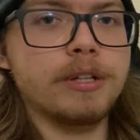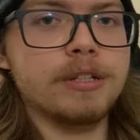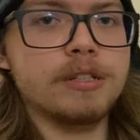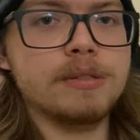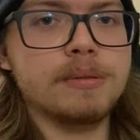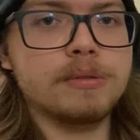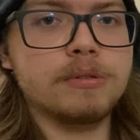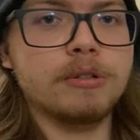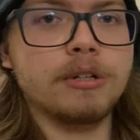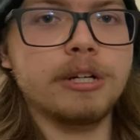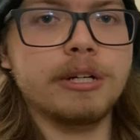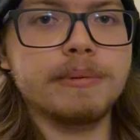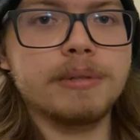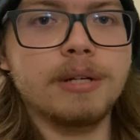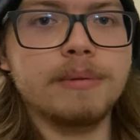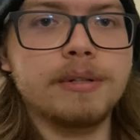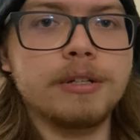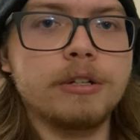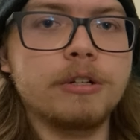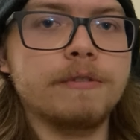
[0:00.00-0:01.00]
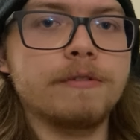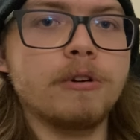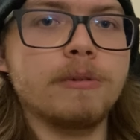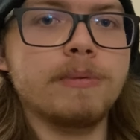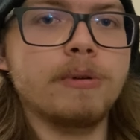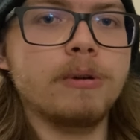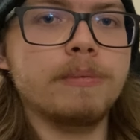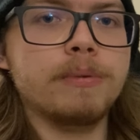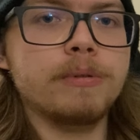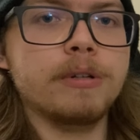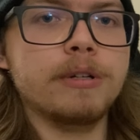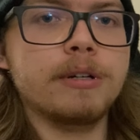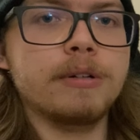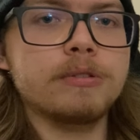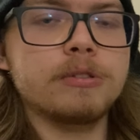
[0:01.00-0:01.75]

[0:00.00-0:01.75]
Like, subscribe, comment out for a part below.